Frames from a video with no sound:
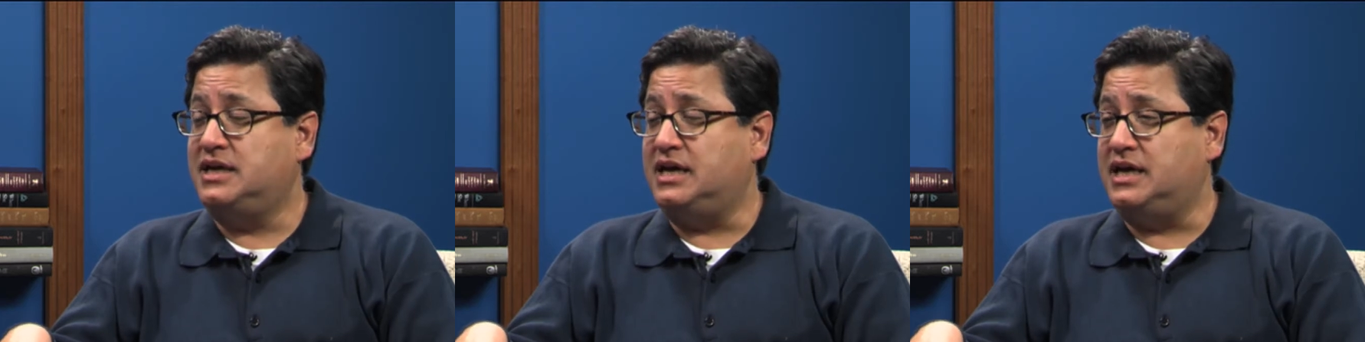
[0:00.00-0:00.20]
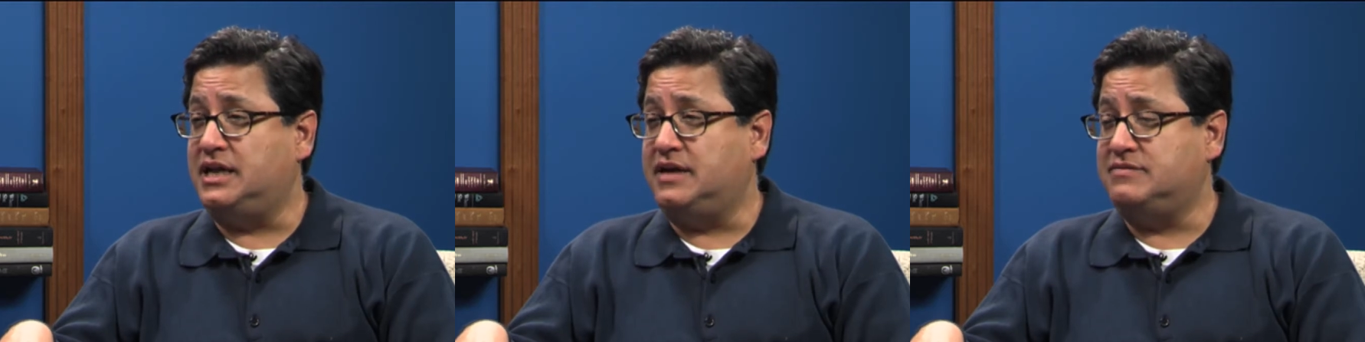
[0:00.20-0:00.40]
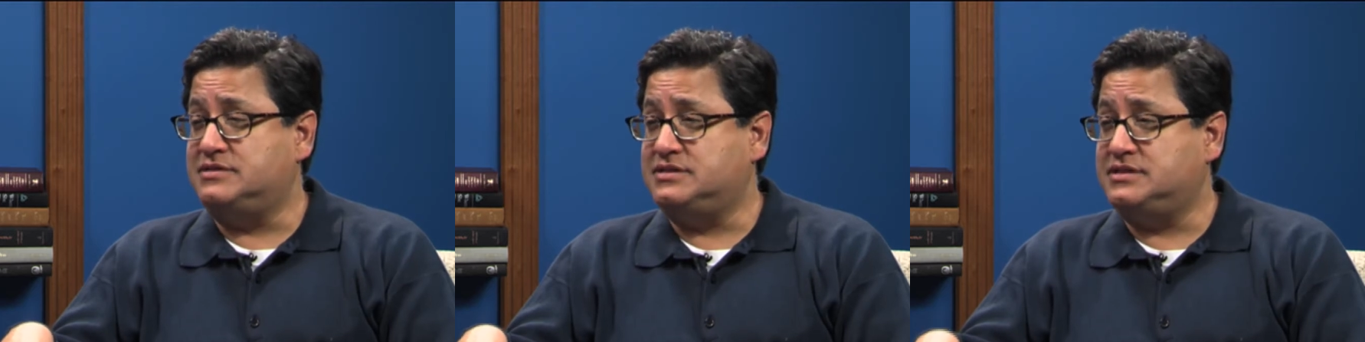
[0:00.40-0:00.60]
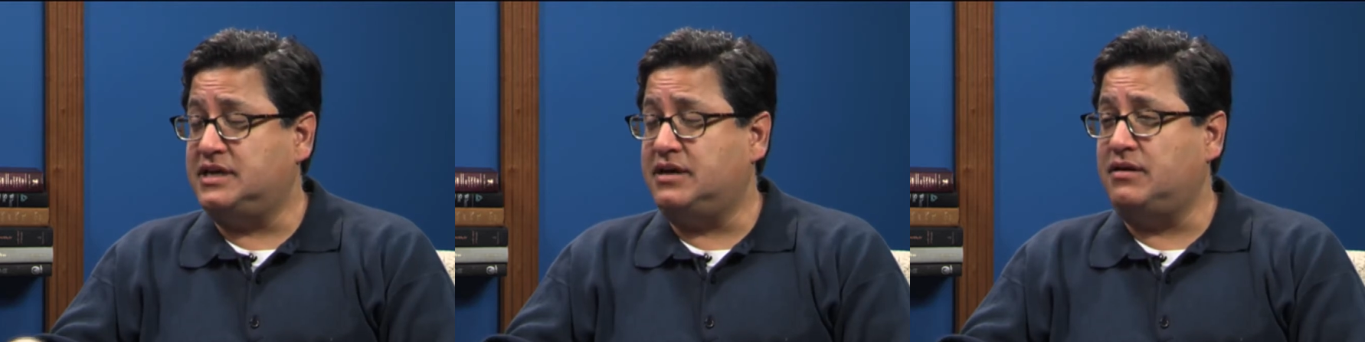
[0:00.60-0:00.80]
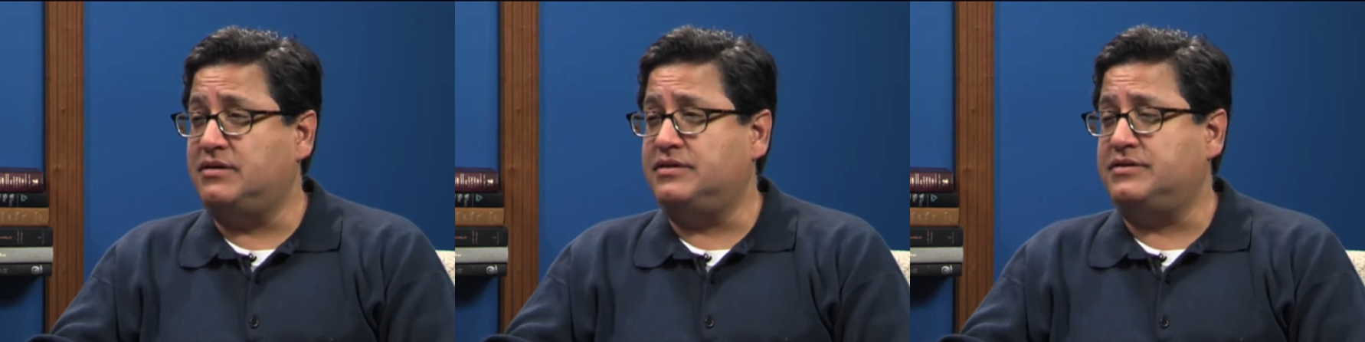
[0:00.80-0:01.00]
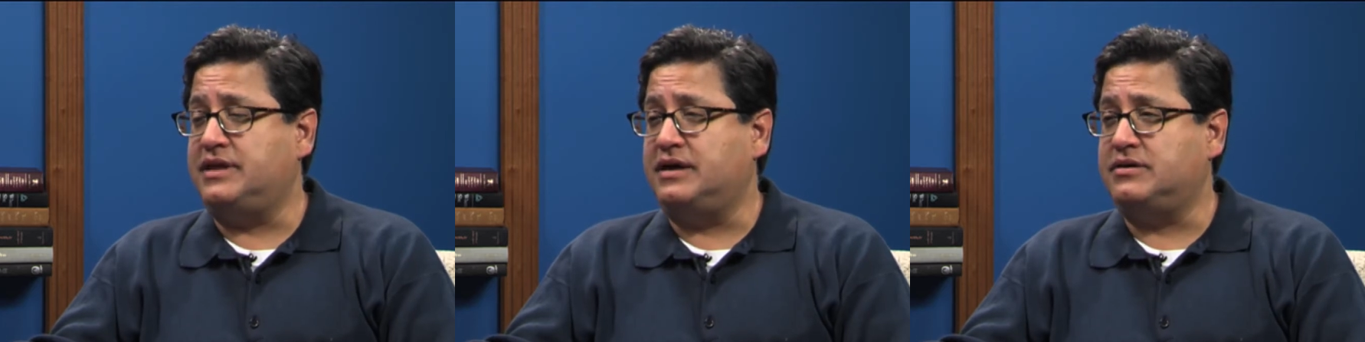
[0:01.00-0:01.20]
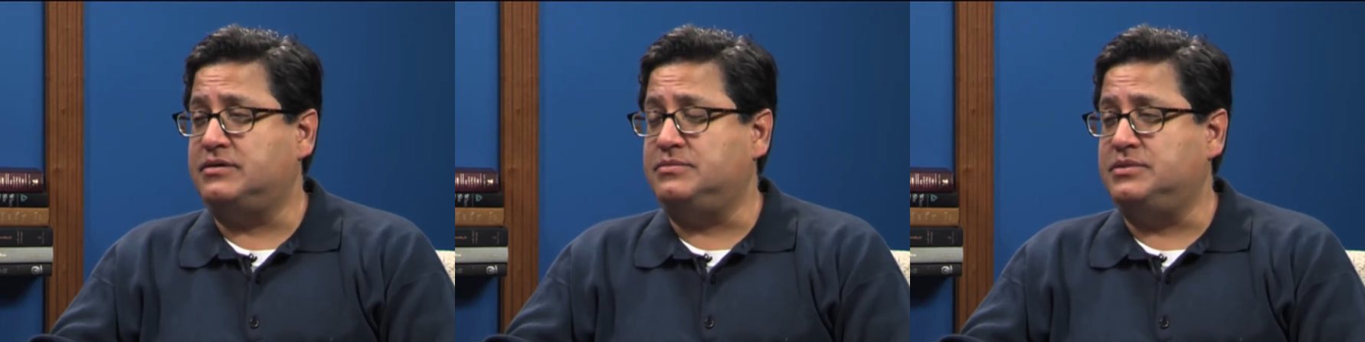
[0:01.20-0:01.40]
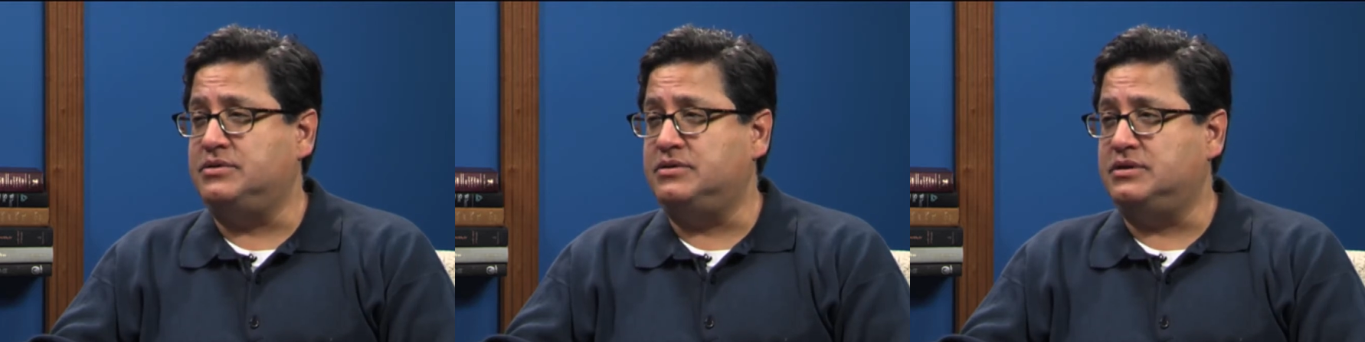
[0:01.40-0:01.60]
and have settled in that
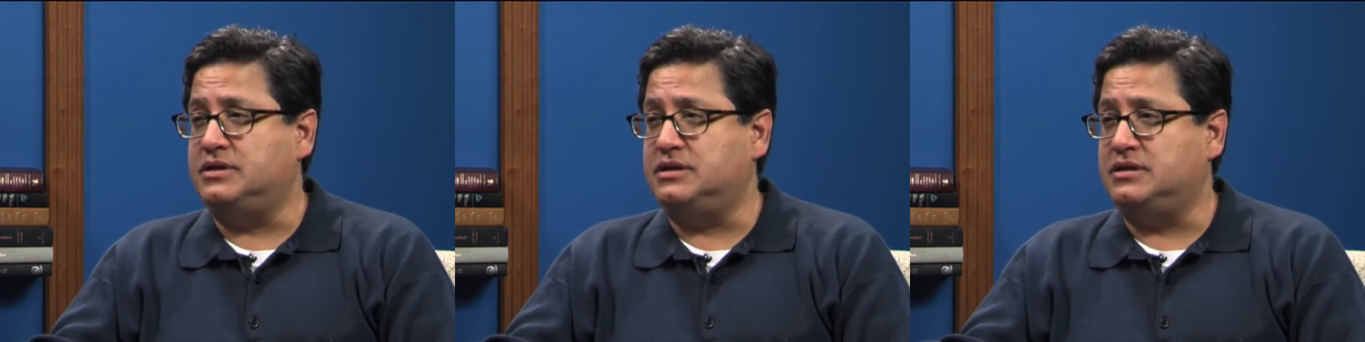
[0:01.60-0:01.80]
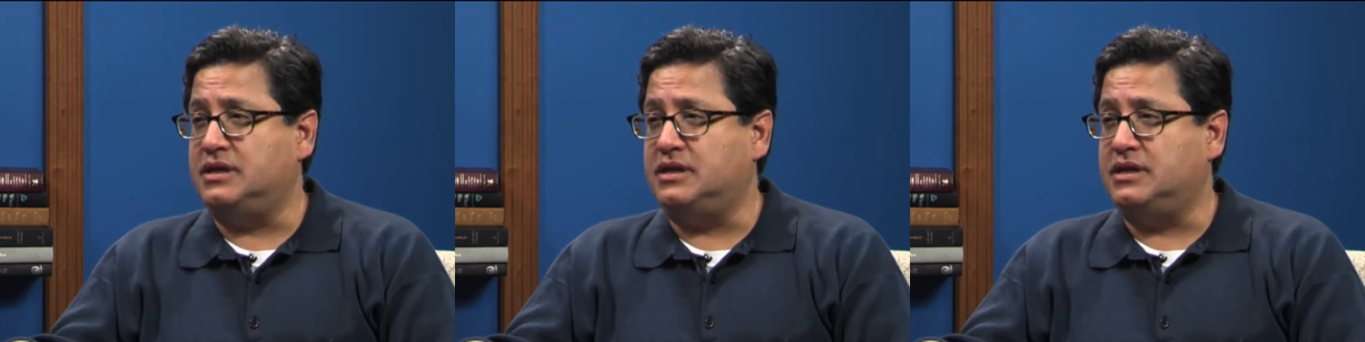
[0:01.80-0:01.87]
community.